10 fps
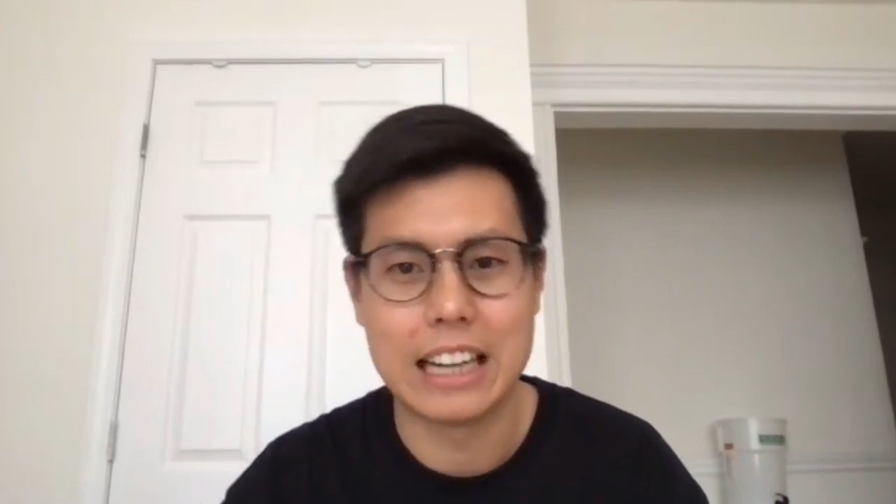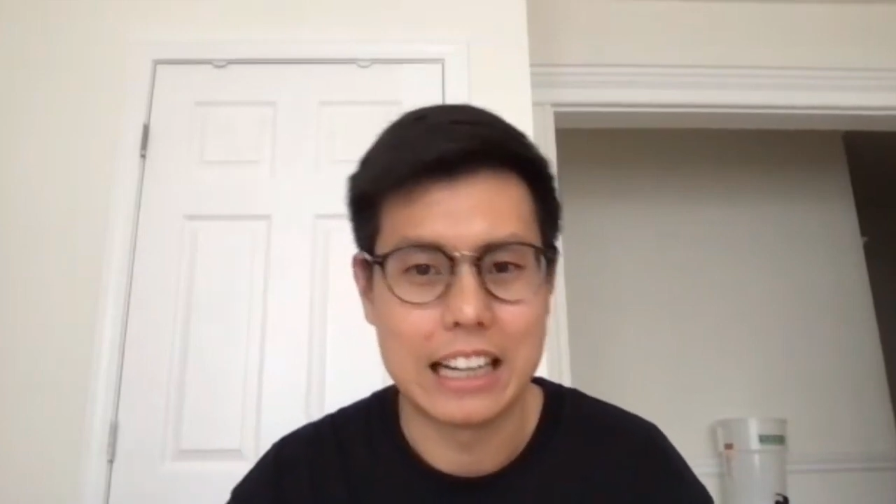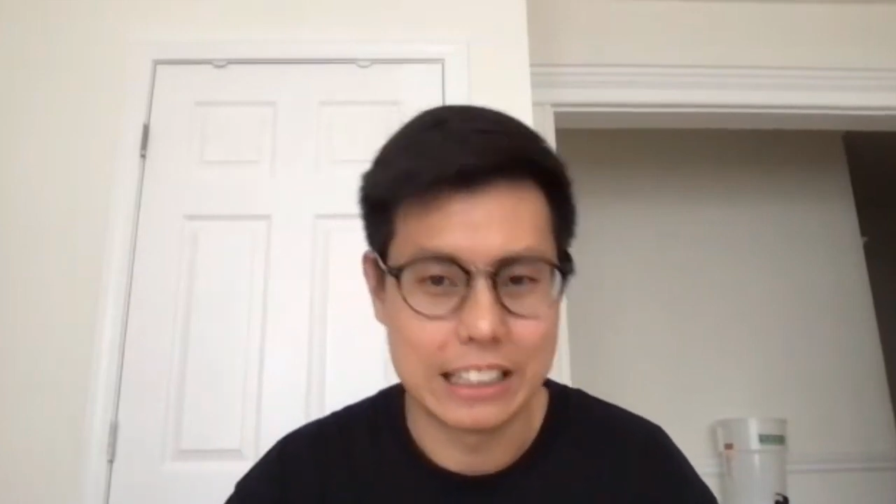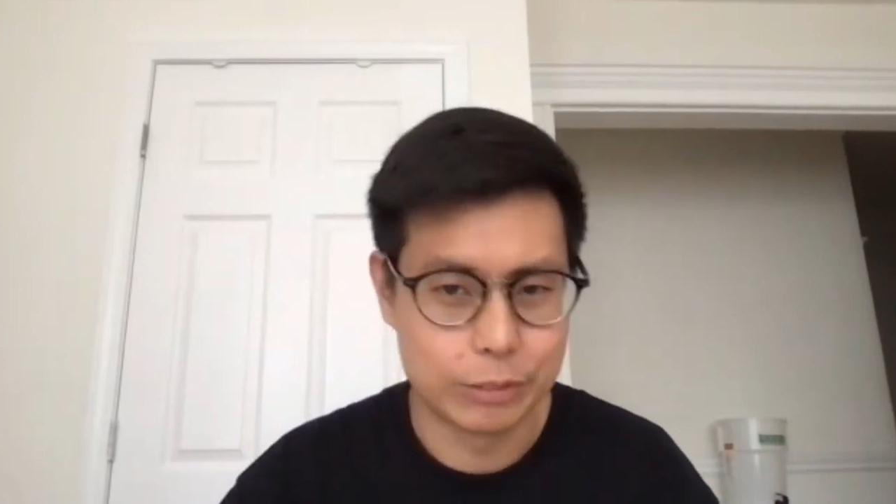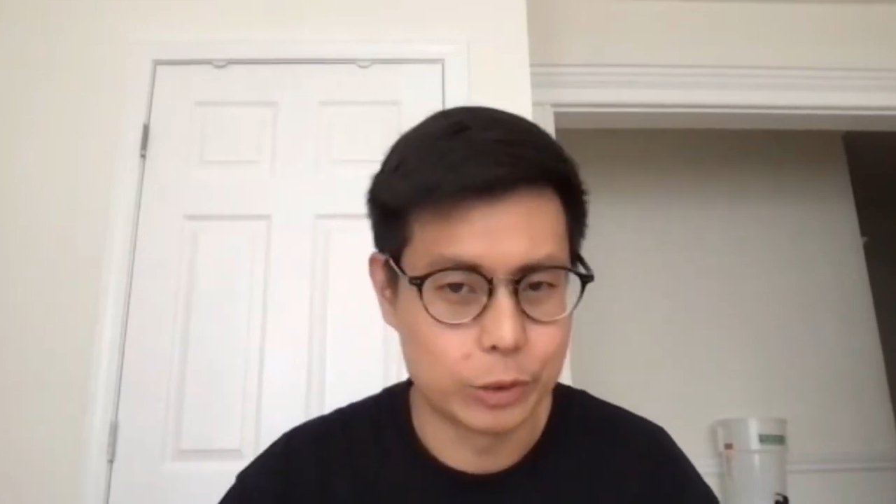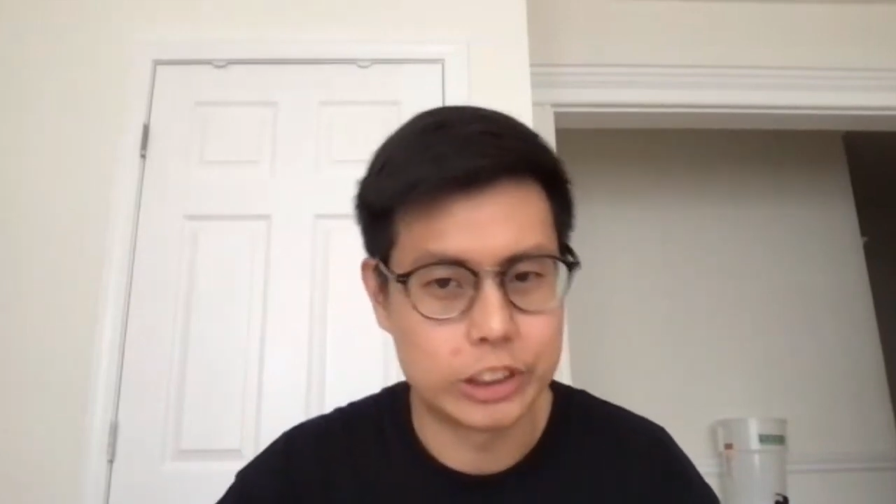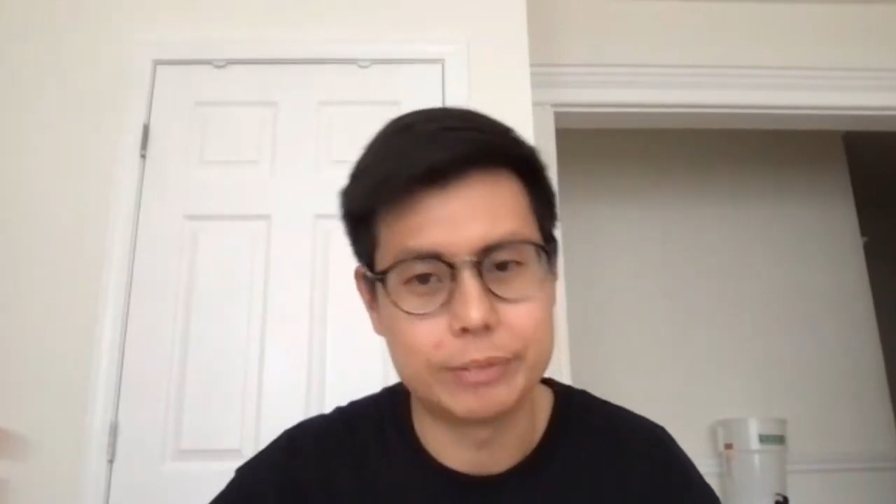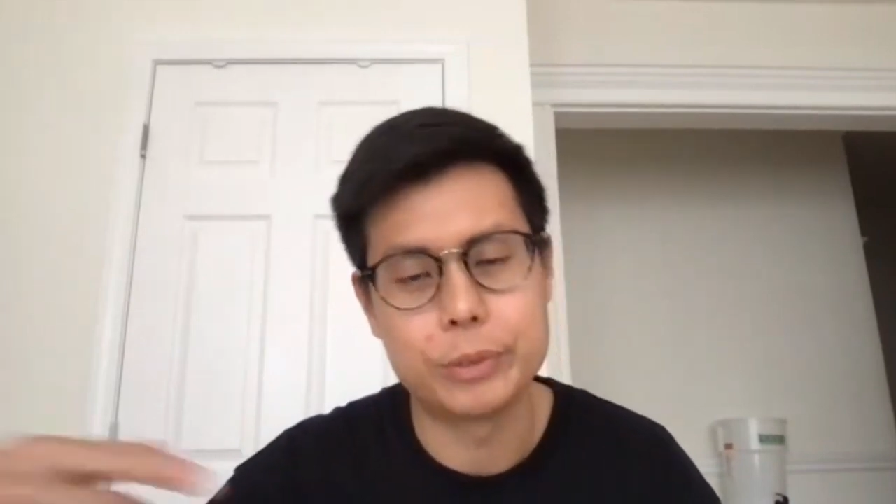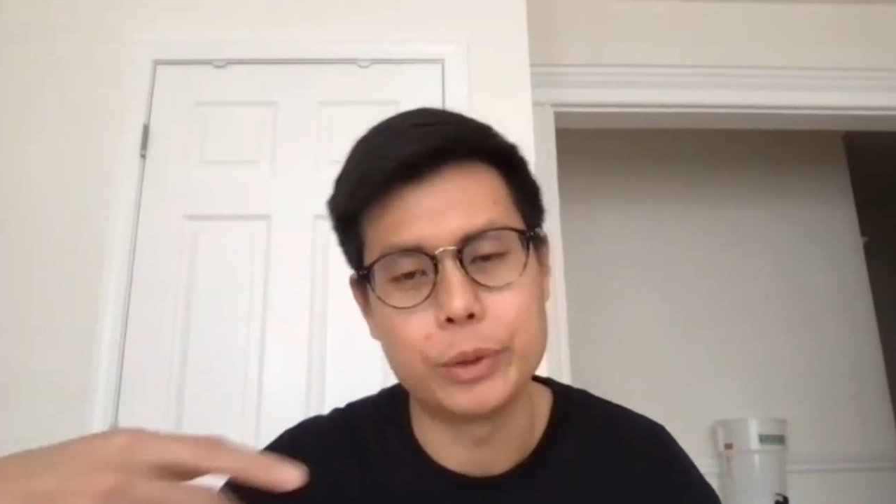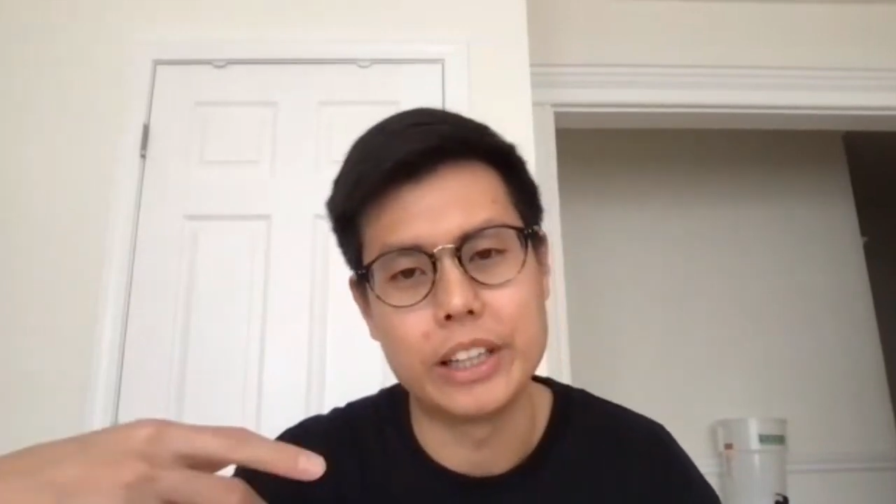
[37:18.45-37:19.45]
It will ship
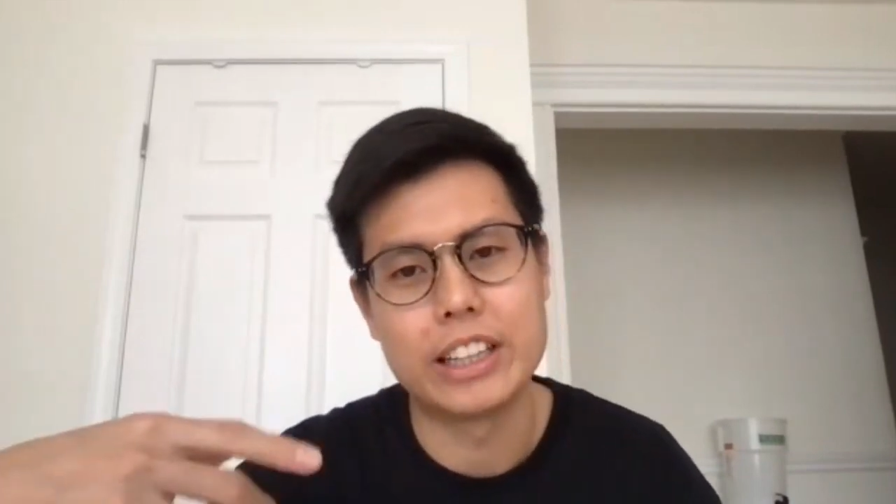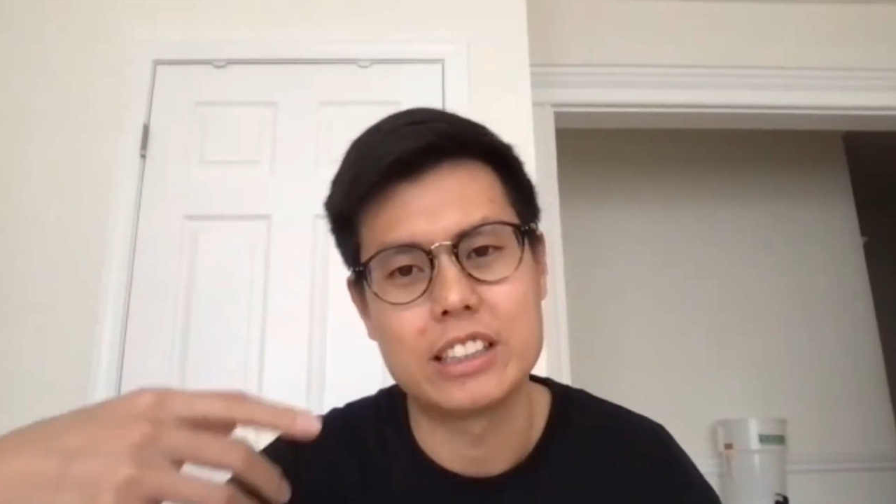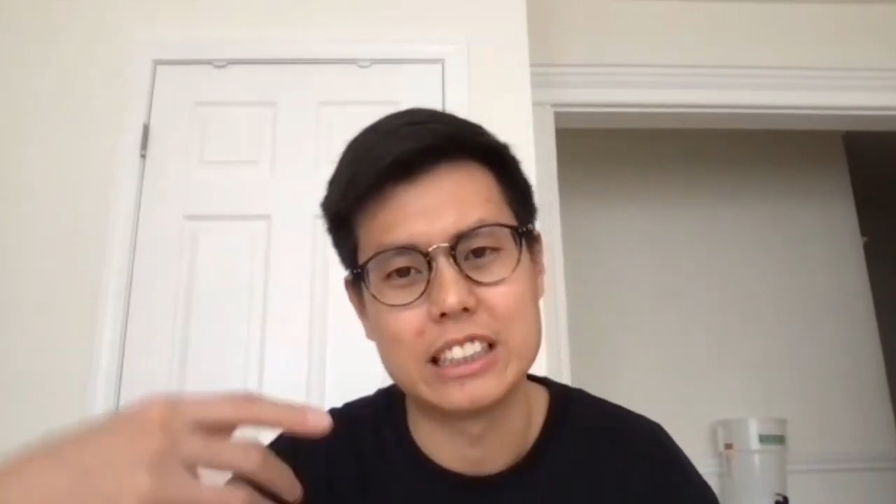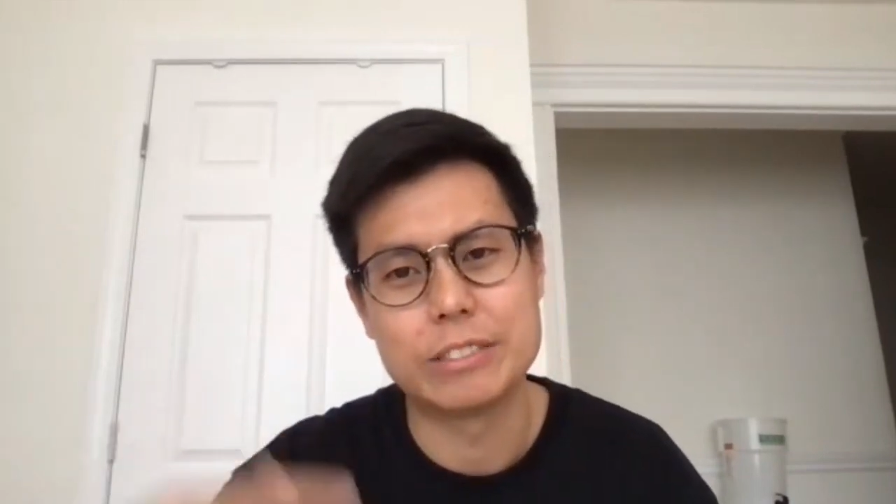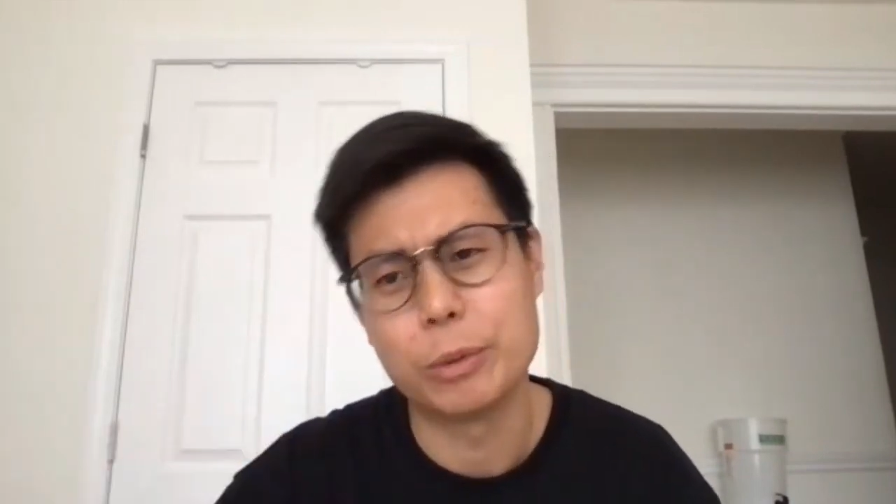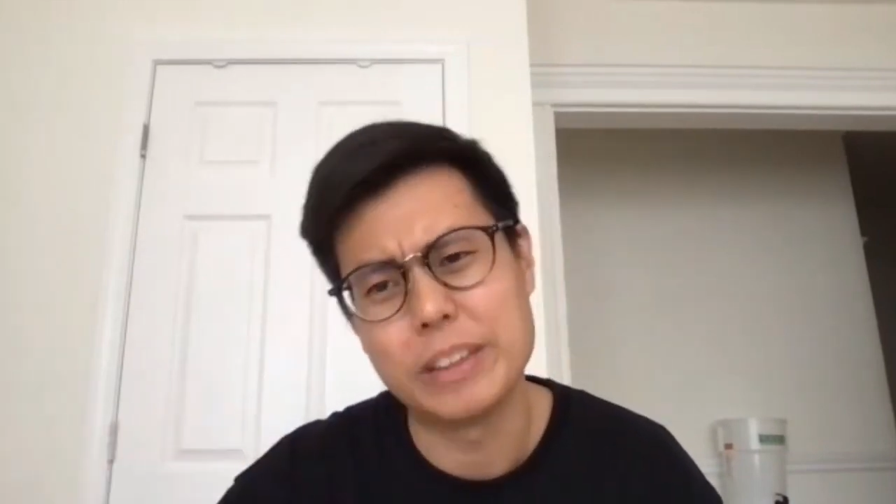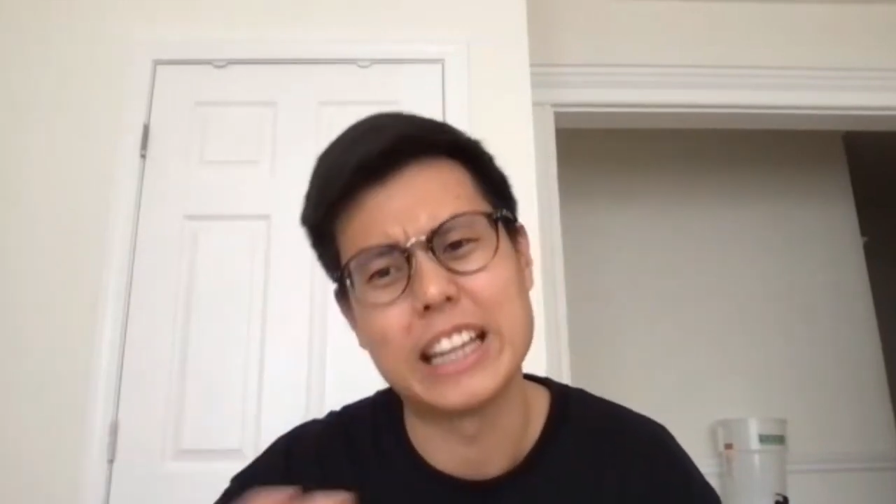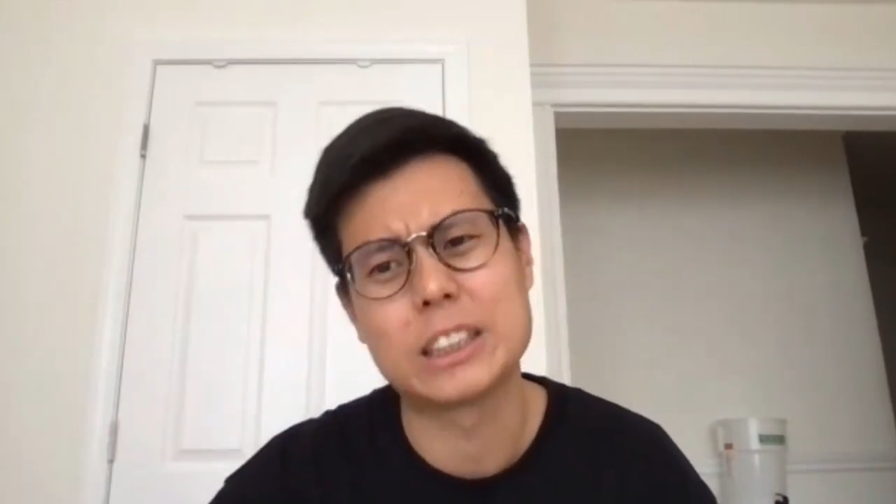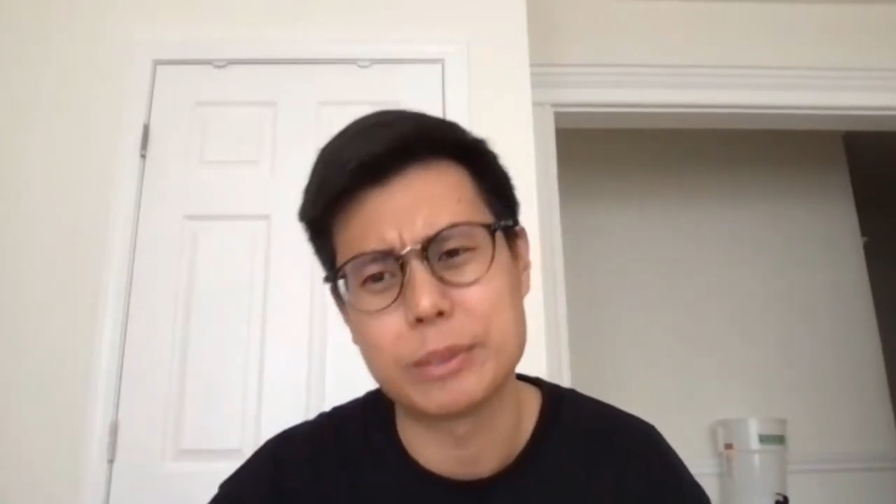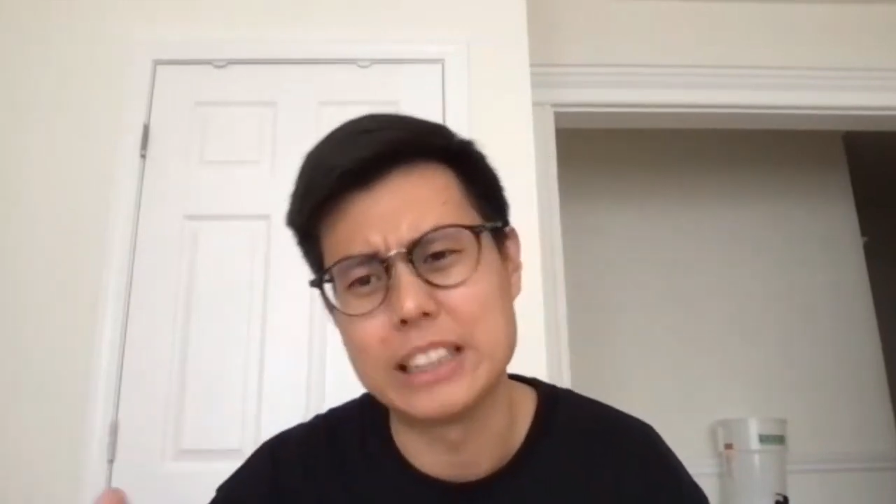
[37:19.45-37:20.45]
to here. It will be
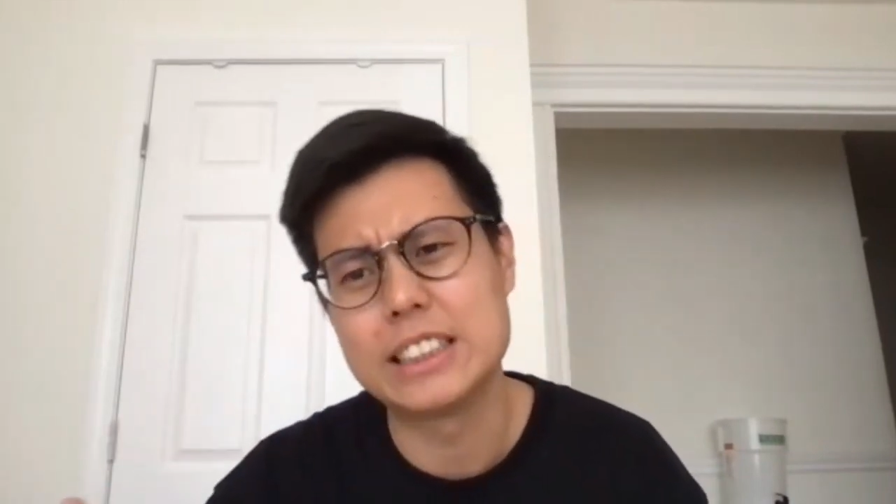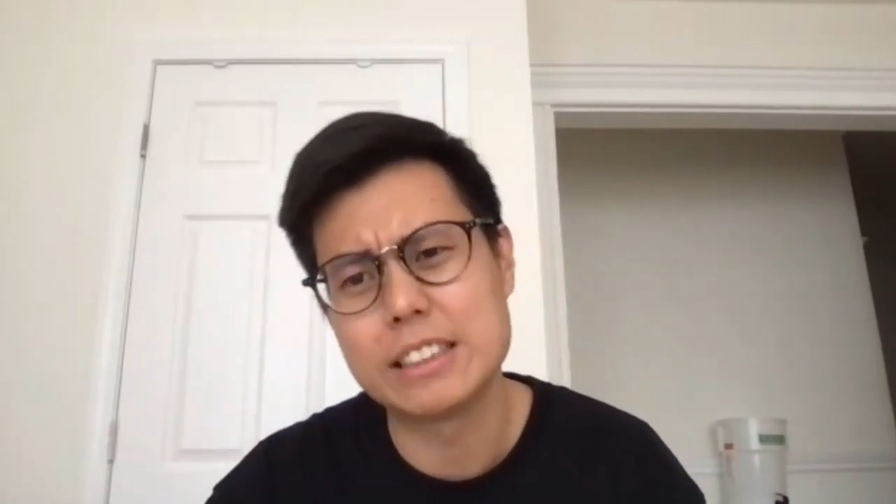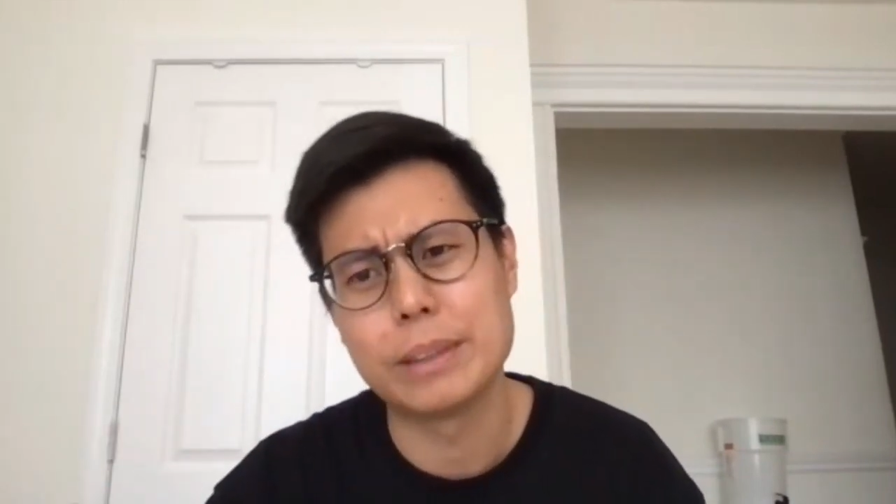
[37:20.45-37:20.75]
expensive,